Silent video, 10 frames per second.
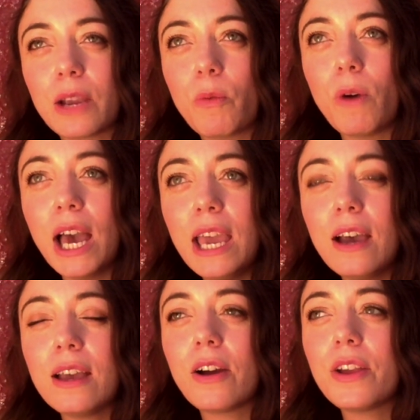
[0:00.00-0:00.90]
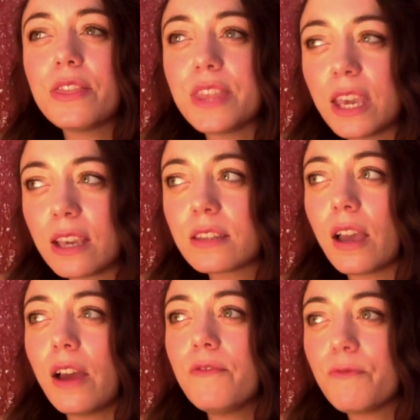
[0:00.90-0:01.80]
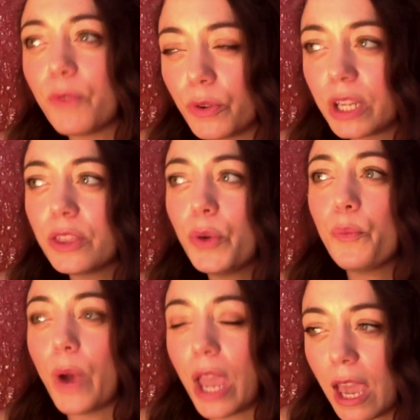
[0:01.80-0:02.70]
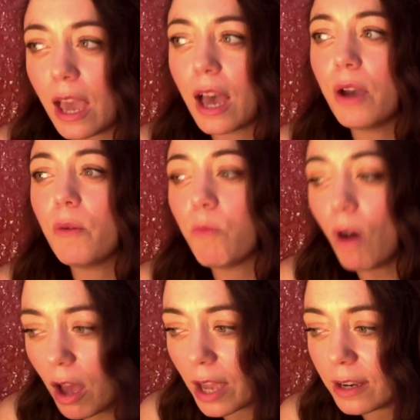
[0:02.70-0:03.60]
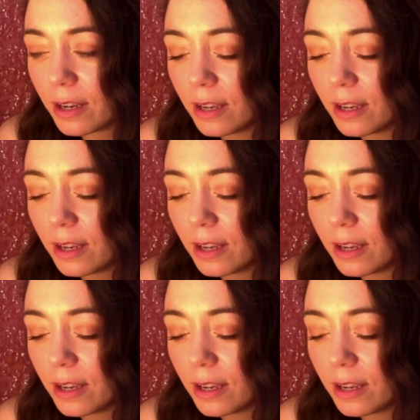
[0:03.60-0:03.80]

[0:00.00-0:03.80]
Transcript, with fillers: like, why aren't things unfolding the way I want?